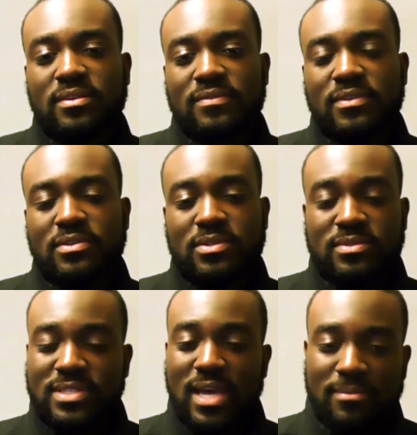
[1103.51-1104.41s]
So it's
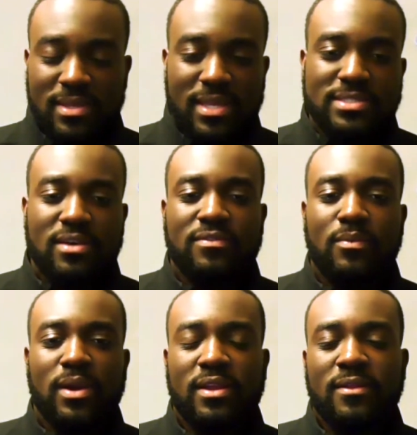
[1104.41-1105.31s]
time to get self-aware
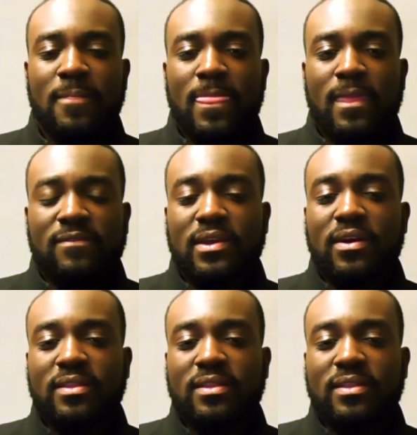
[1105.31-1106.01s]
and figure out the